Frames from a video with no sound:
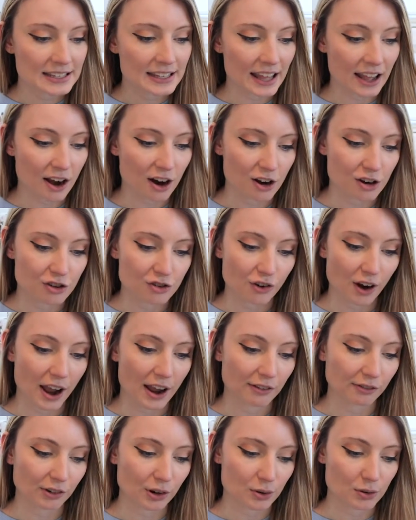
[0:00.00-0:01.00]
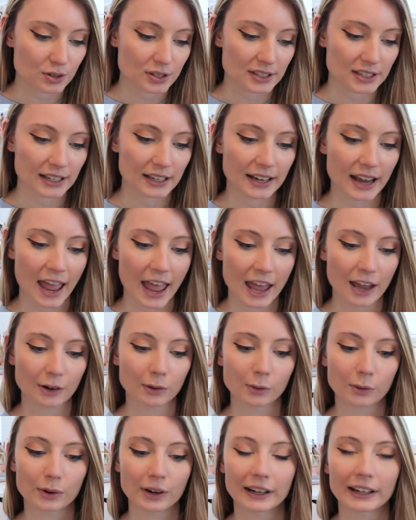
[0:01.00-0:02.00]
They are dry roasted and
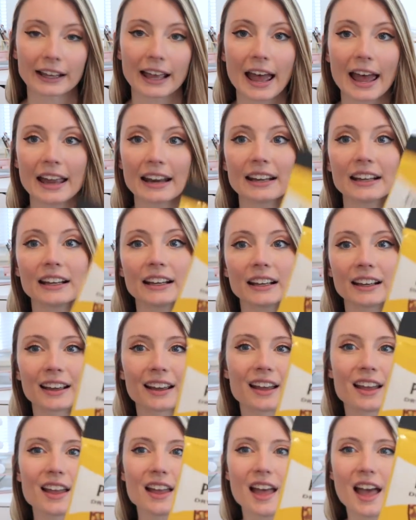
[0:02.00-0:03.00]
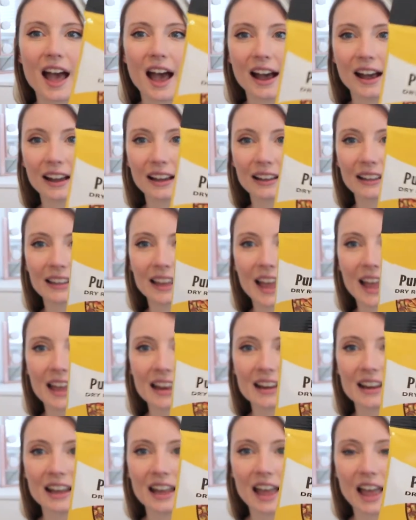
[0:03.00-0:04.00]
organic.
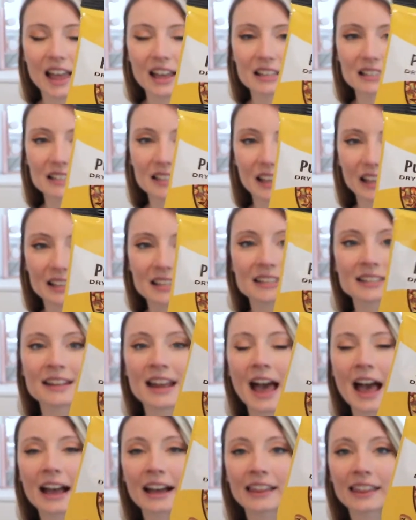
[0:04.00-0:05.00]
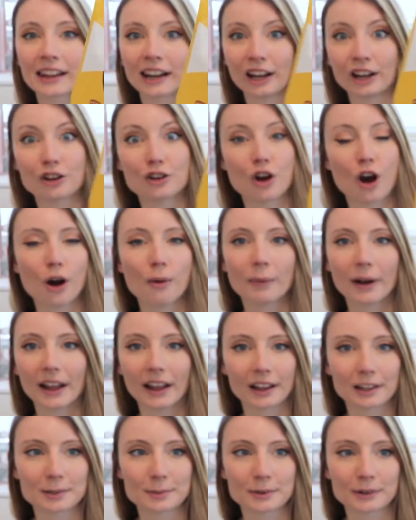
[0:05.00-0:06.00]
Again, a snack that I know my
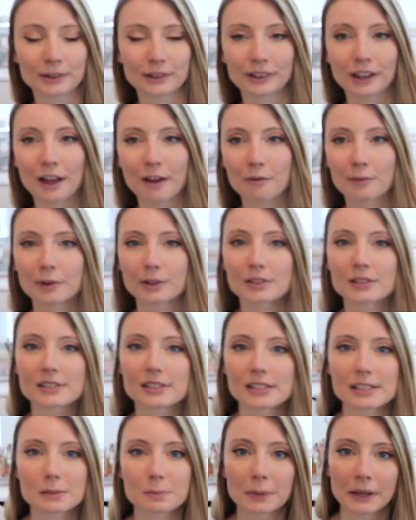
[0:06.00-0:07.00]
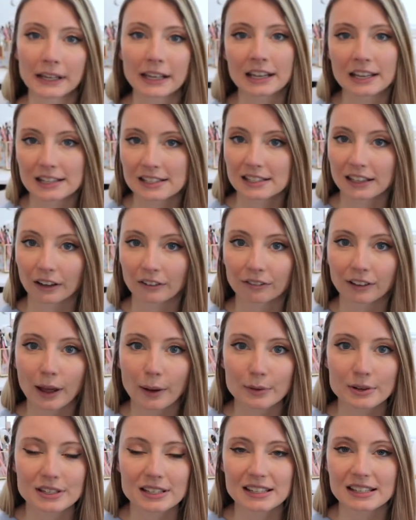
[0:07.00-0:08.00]
husband will love because he's big into
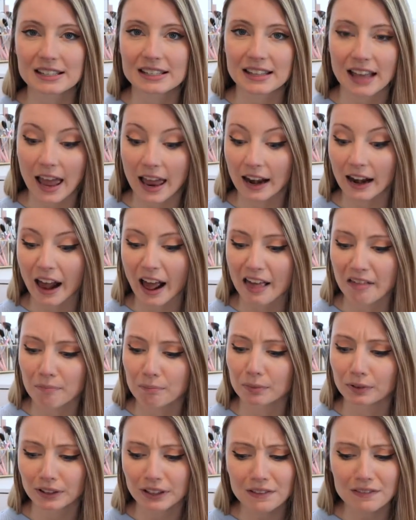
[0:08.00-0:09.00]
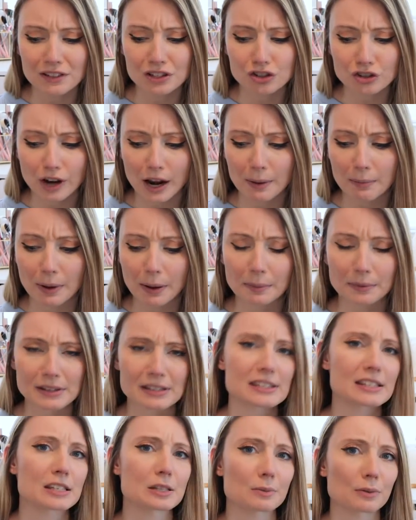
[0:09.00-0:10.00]
sunflower seeds, and I believe he's tried pumpkin
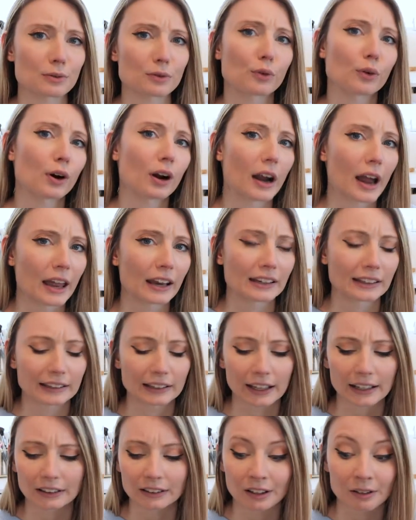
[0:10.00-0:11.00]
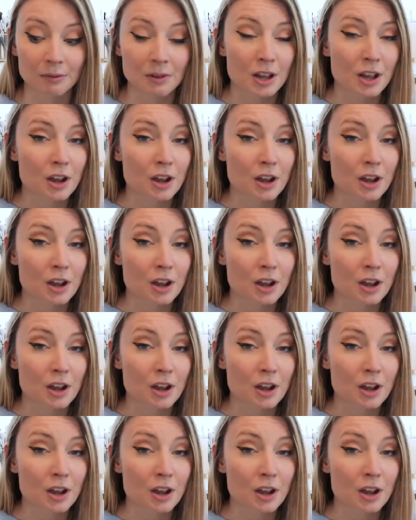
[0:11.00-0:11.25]
seeds before and he liked them.